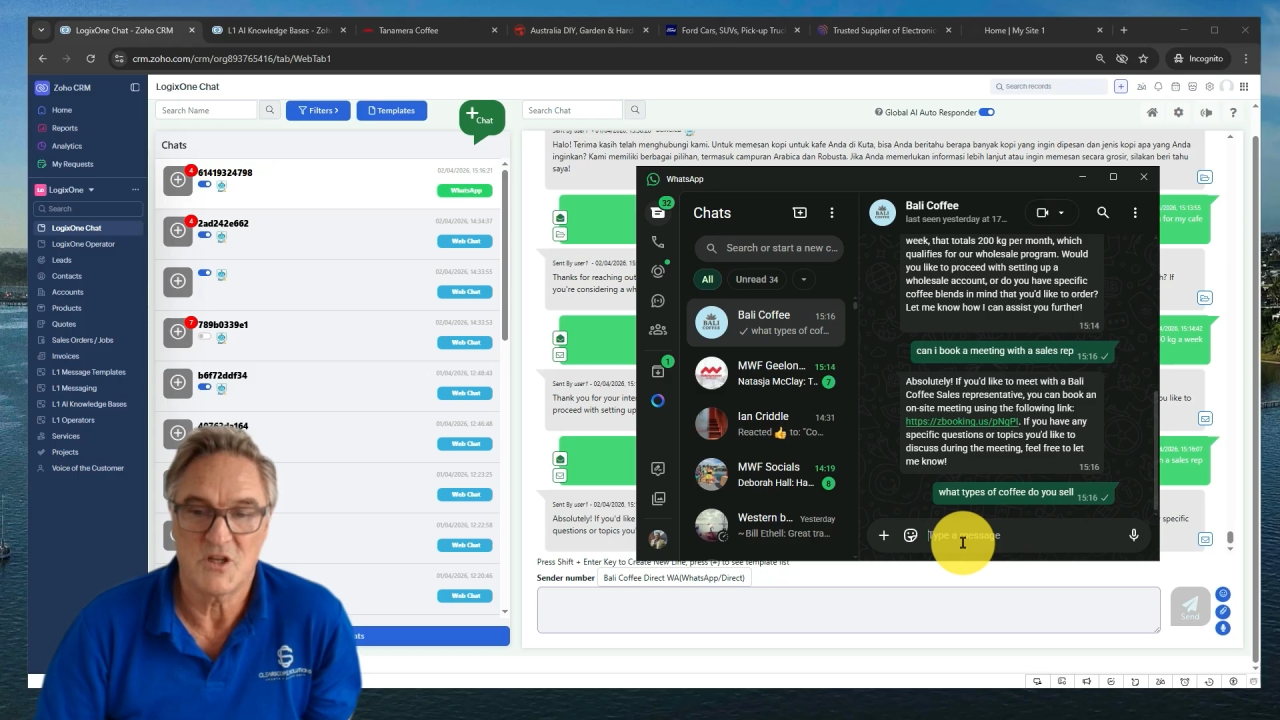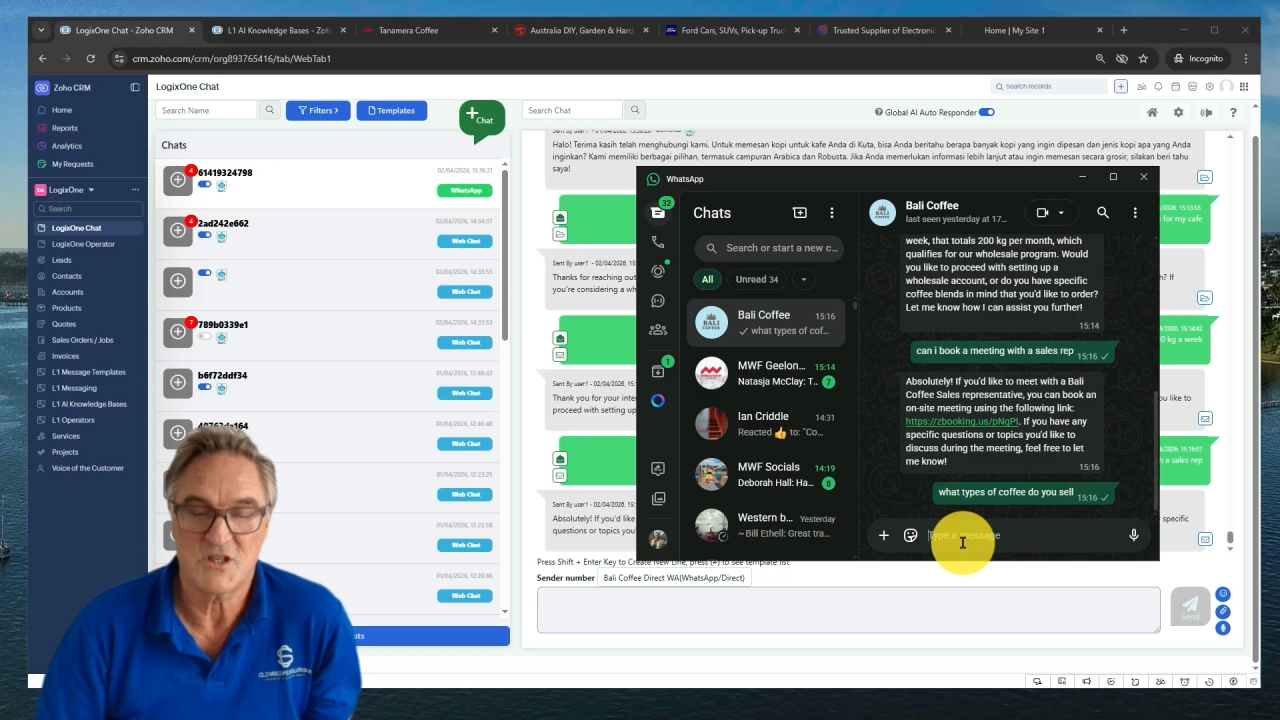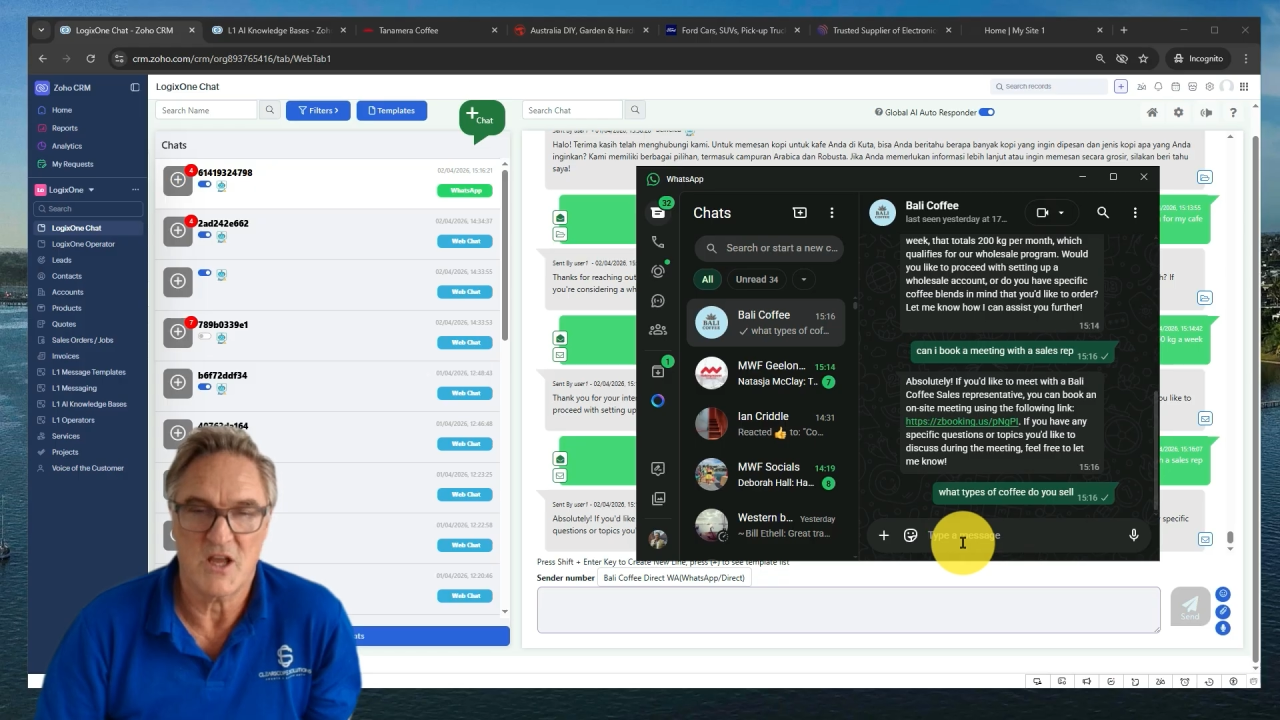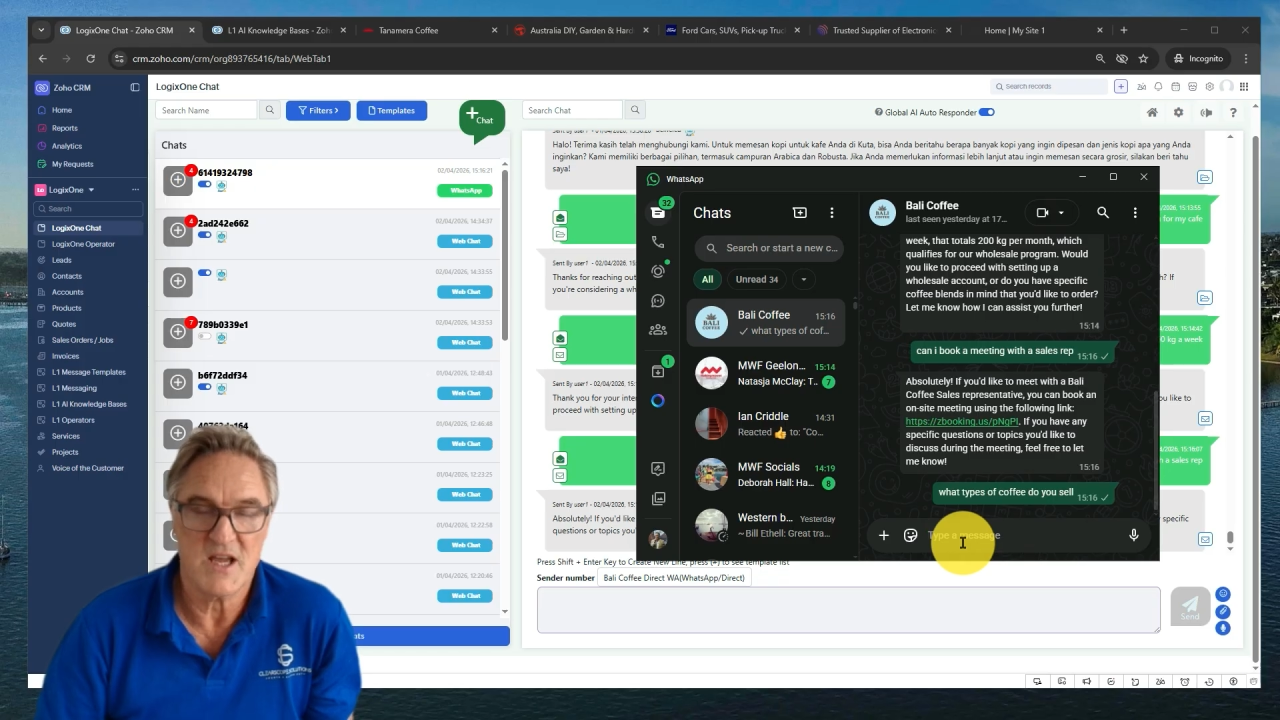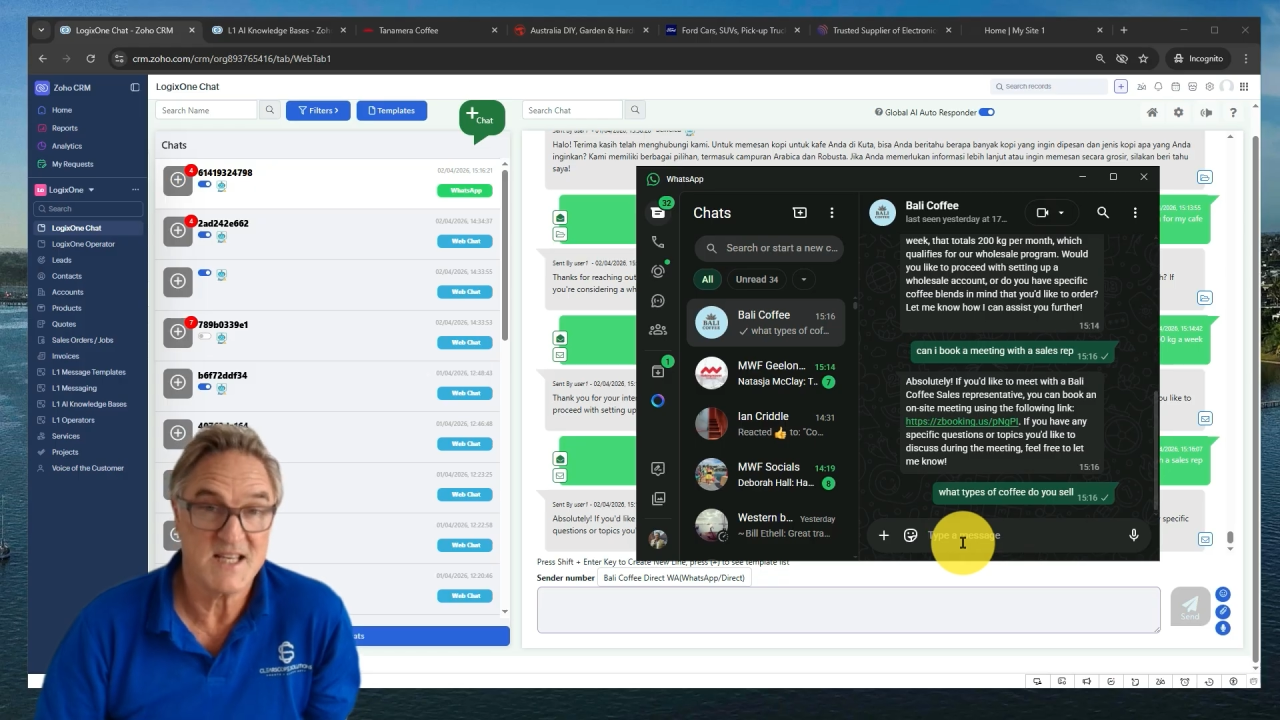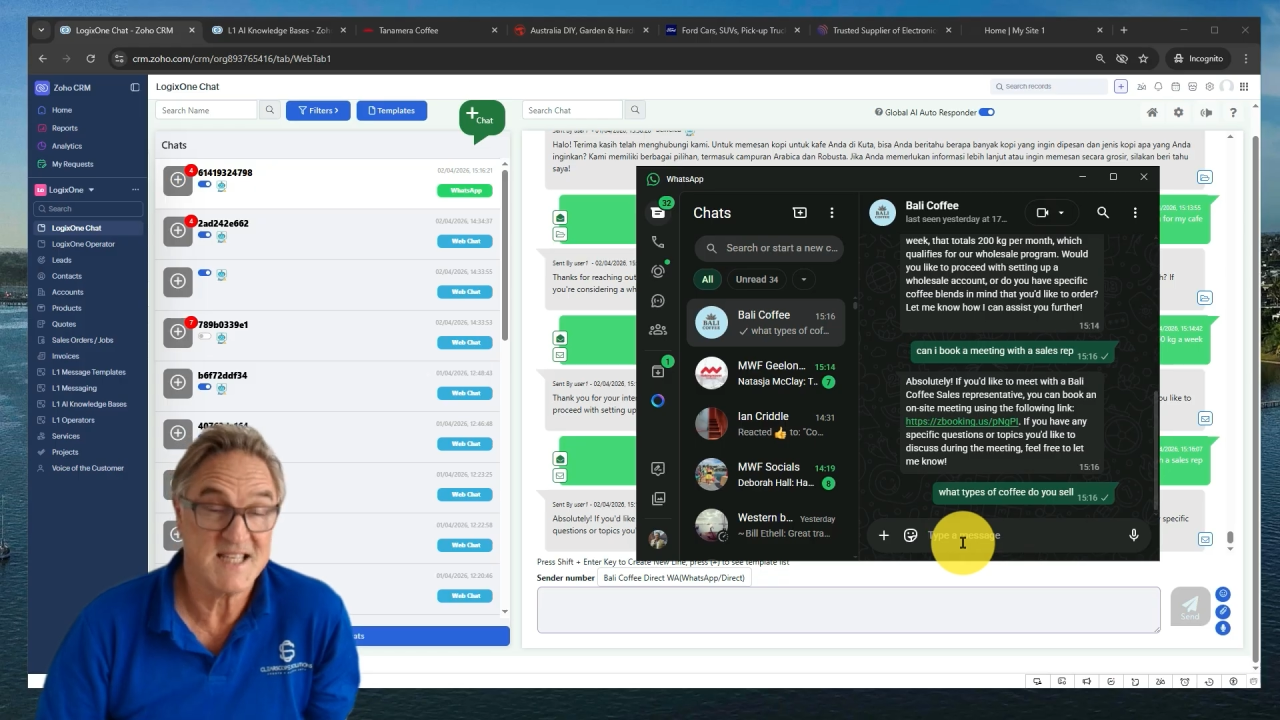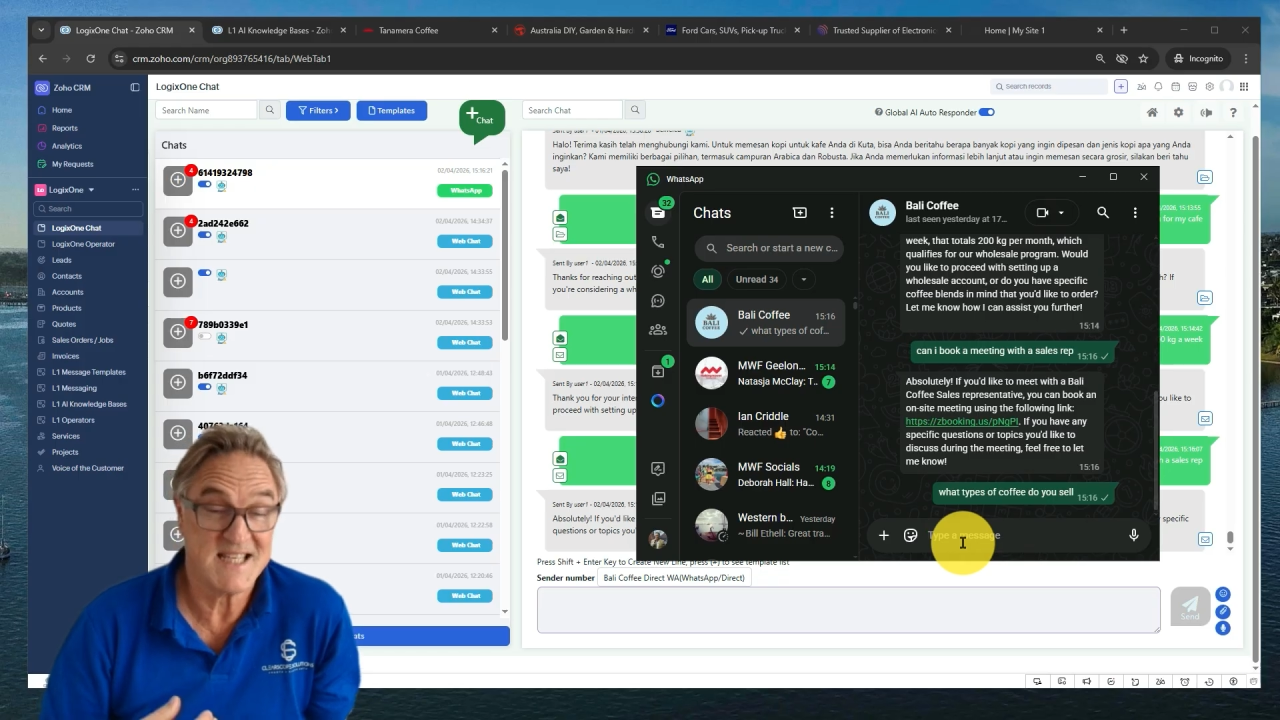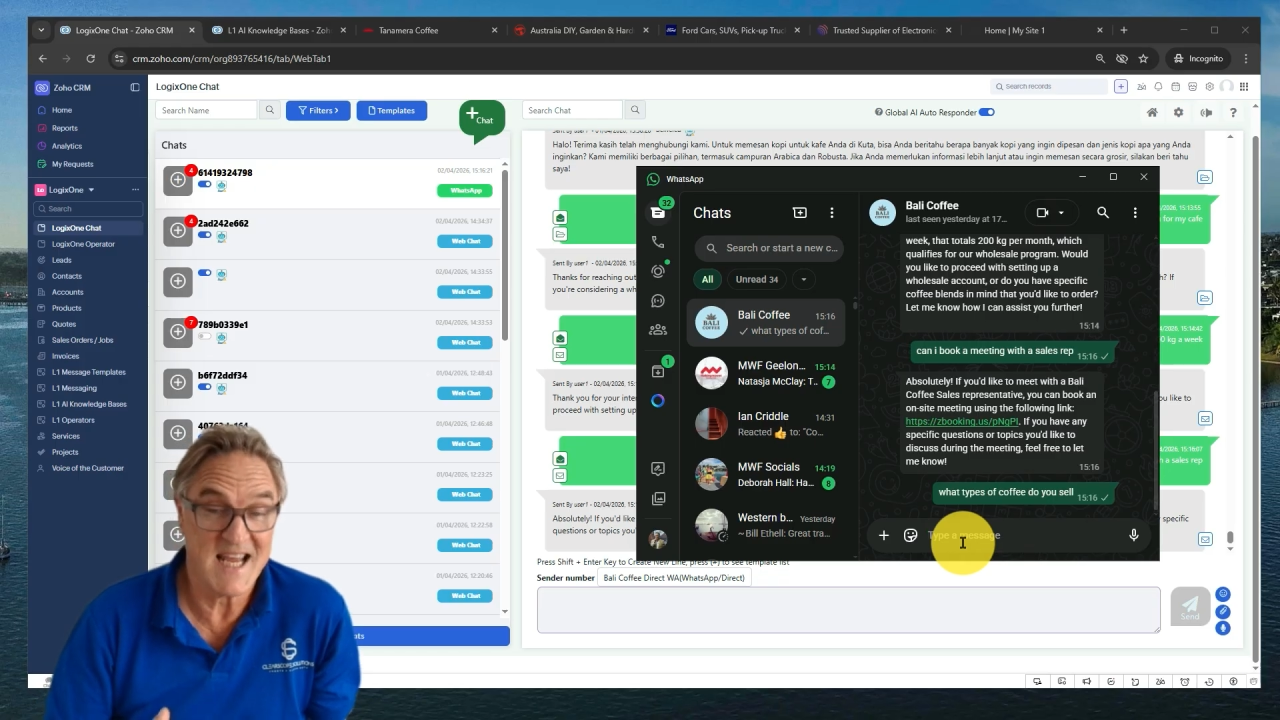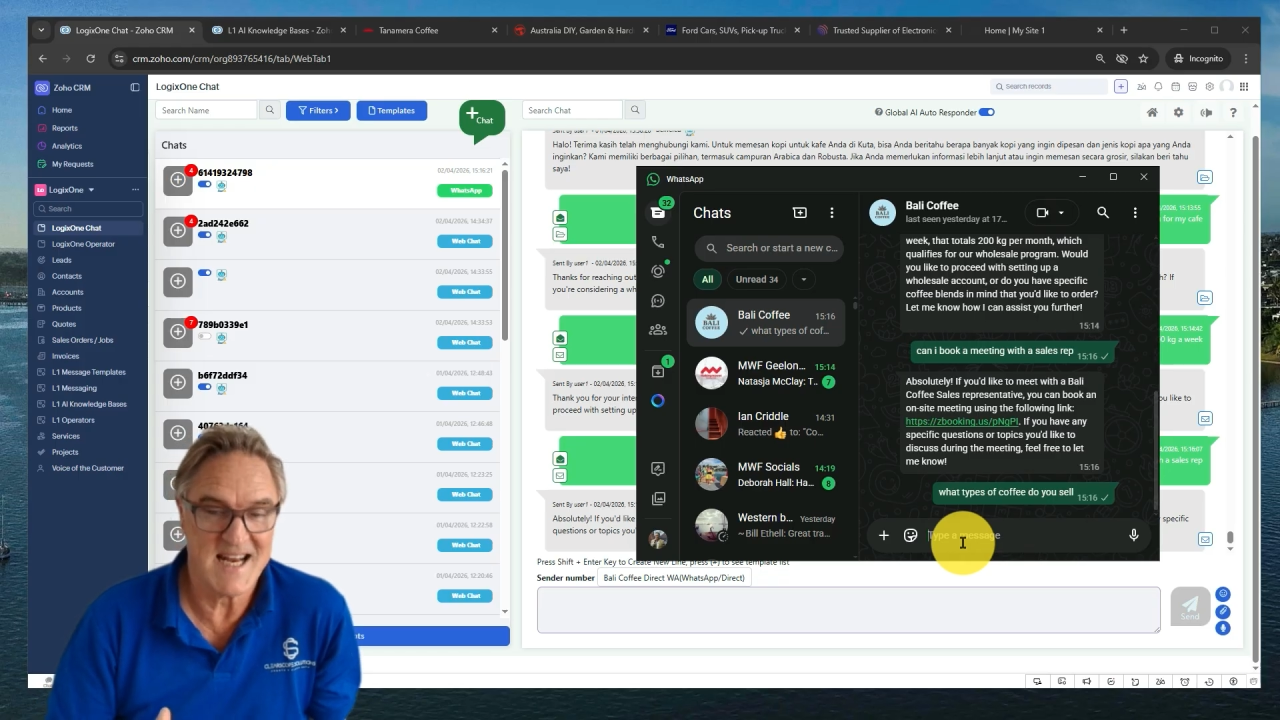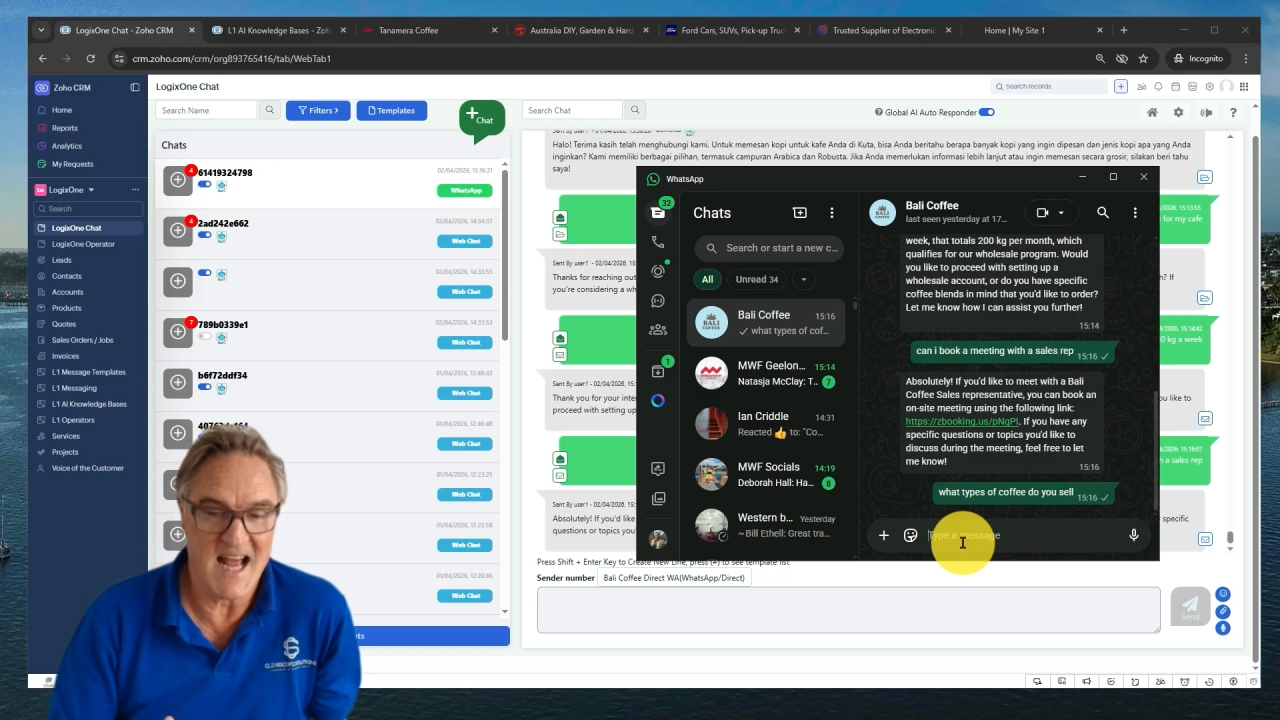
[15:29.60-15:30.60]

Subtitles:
So you can see